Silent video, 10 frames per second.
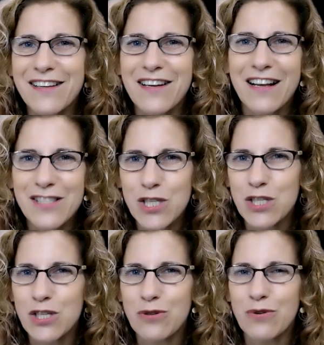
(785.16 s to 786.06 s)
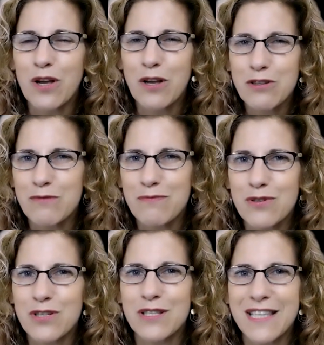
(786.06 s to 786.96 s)
that constitute
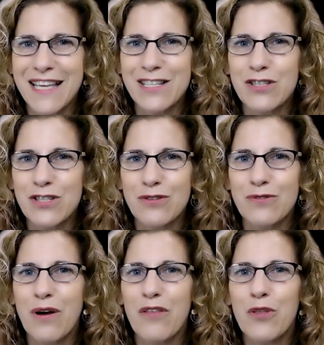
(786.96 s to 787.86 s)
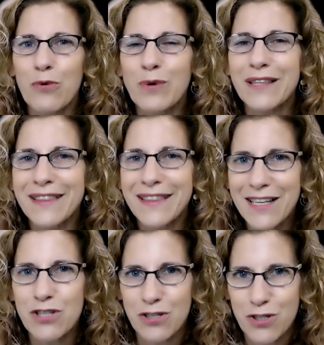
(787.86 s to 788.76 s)
contributions into the
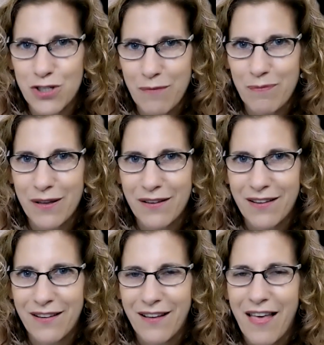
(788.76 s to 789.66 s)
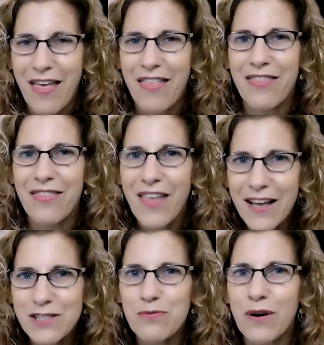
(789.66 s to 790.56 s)
relationship,
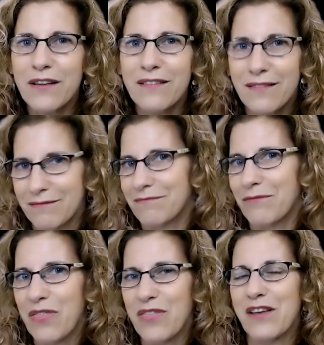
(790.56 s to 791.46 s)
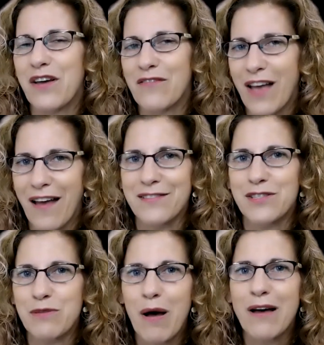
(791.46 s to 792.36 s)
that's what we think of as
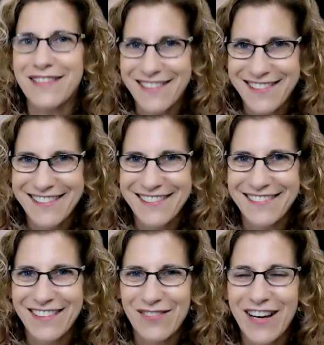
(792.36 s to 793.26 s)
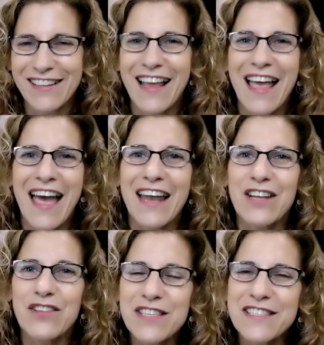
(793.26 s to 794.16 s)
deposits, right? And
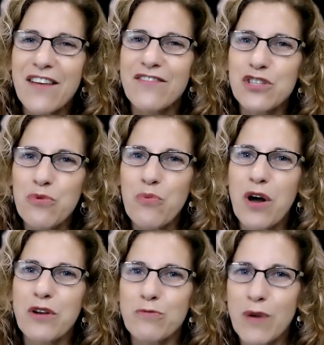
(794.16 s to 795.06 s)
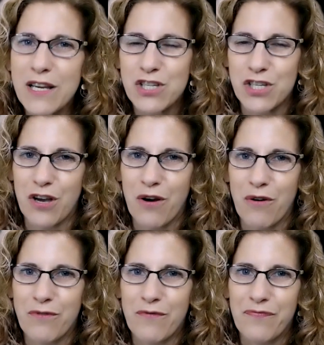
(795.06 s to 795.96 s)
in the 7-to-1
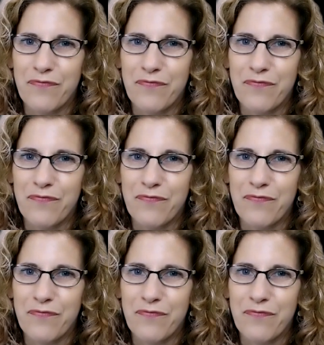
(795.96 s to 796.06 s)
ratio,